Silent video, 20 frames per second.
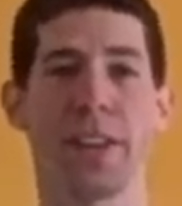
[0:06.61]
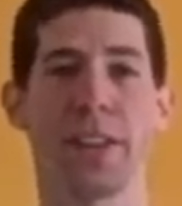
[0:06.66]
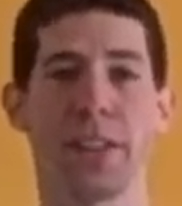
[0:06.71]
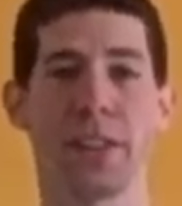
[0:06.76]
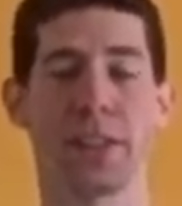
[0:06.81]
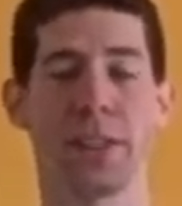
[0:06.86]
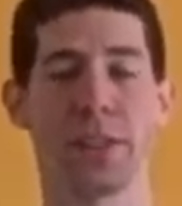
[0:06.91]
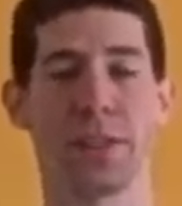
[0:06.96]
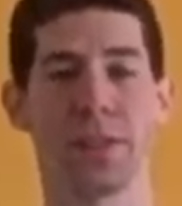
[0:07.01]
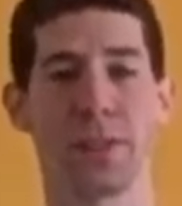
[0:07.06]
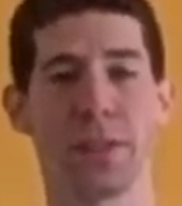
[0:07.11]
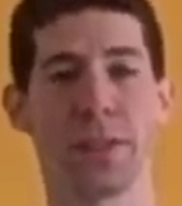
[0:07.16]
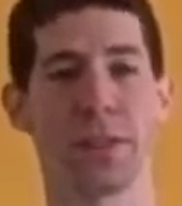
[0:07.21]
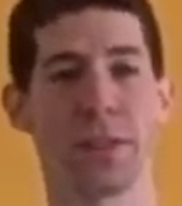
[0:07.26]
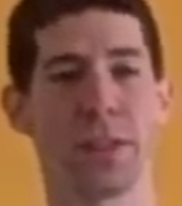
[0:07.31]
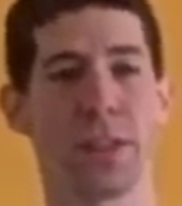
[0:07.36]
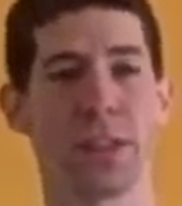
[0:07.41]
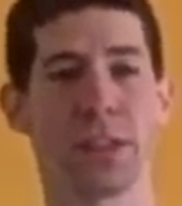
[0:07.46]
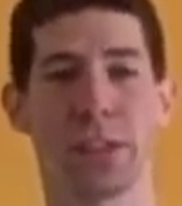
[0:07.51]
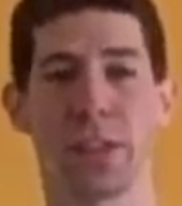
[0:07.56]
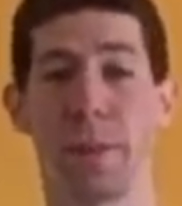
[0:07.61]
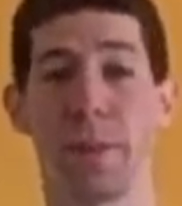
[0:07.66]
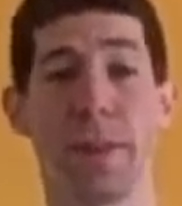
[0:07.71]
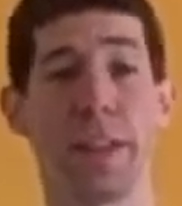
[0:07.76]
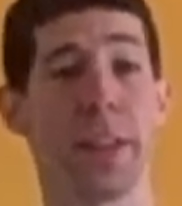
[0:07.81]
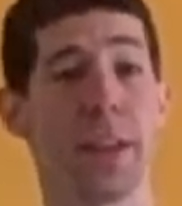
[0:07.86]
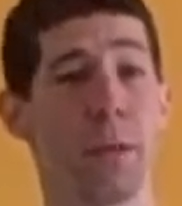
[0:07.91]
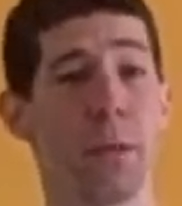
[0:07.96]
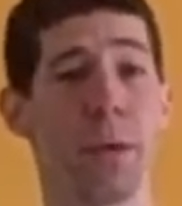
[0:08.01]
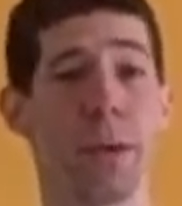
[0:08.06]
This is just
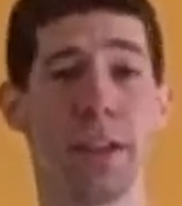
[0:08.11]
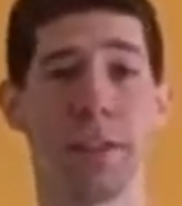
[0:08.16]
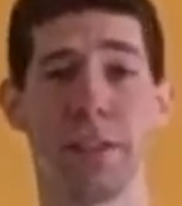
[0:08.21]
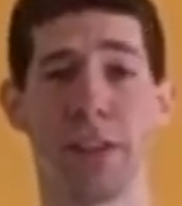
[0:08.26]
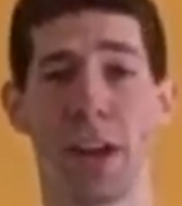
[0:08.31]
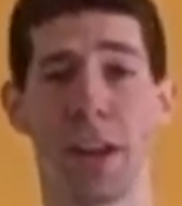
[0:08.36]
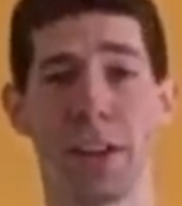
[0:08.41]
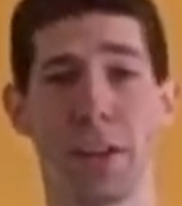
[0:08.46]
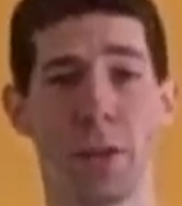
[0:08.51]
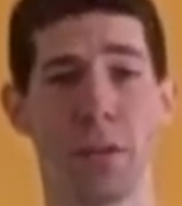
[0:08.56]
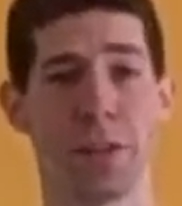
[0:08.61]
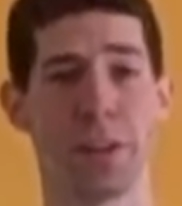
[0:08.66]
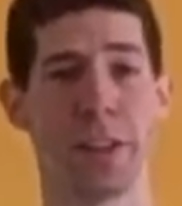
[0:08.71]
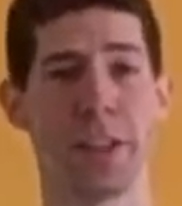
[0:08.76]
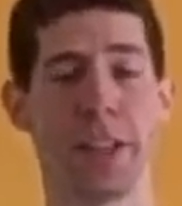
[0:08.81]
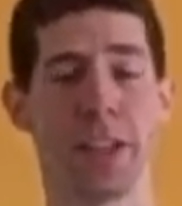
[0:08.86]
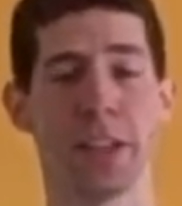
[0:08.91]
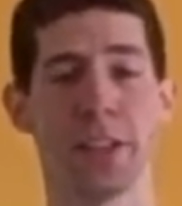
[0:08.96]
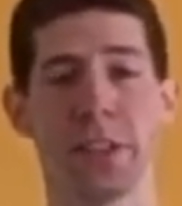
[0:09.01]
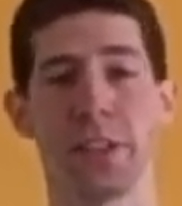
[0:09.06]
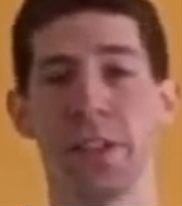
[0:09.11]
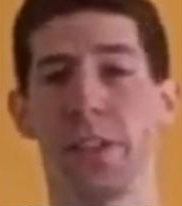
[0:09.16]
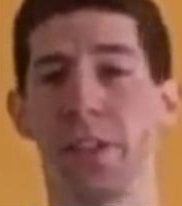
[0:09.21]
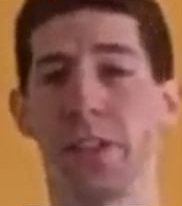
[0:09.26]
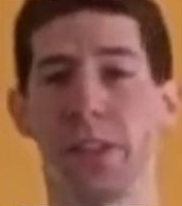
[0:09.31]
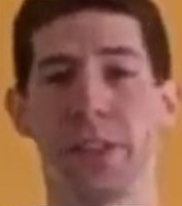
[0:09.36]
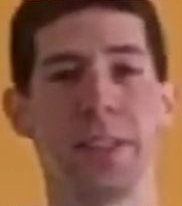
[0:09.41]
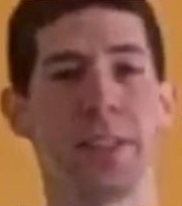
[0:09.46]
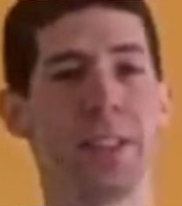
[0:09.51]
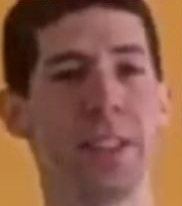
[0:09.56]
something that we have done over the years and
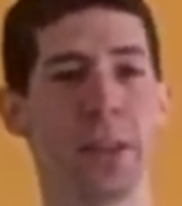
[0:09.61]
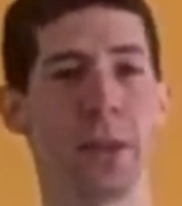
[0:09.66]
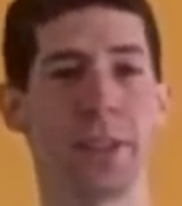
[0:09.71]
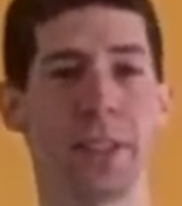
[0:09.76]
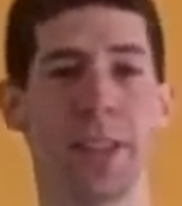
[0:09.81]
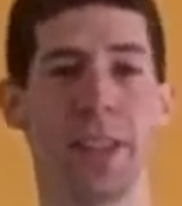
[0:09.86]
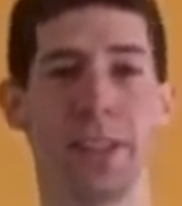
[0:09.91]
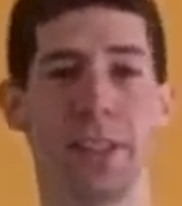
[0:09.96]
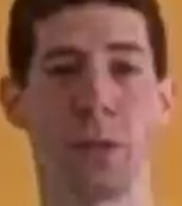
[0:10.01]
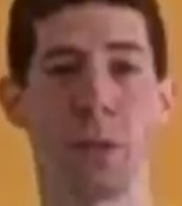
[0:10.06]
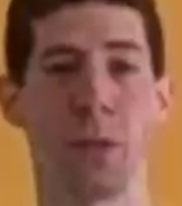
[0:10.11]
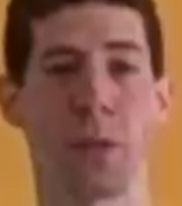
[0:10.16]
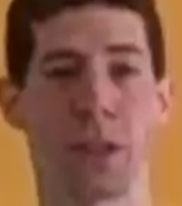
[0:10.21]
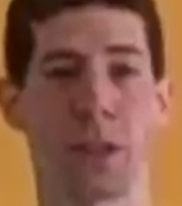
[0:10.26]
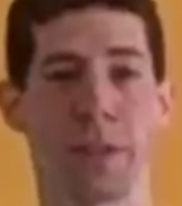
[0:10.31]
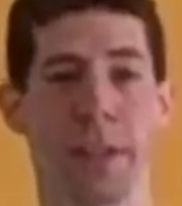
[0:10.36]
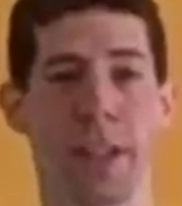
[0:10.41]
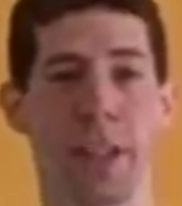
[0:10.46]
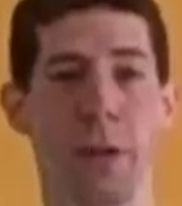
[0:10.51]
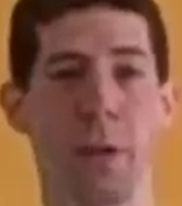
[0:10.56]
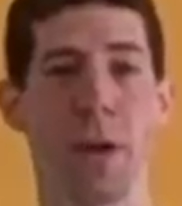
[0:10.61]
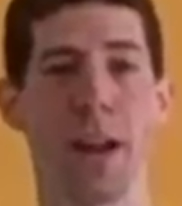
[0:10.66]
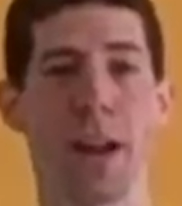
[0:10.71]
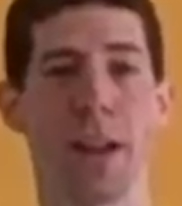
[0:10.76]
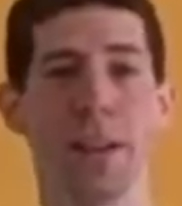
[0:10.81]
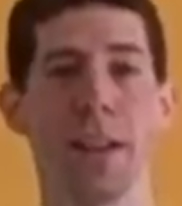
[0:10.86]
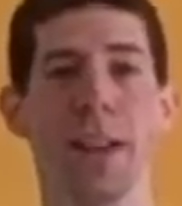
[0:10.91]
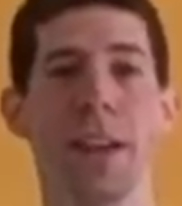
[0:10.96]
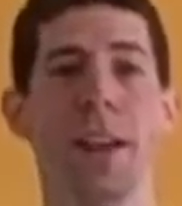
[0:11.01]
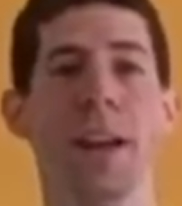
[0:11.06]
intend to work really
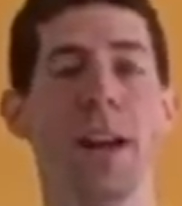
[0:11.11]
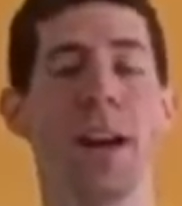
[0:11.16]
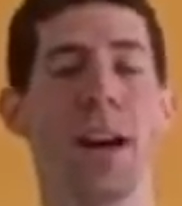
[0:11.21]
well.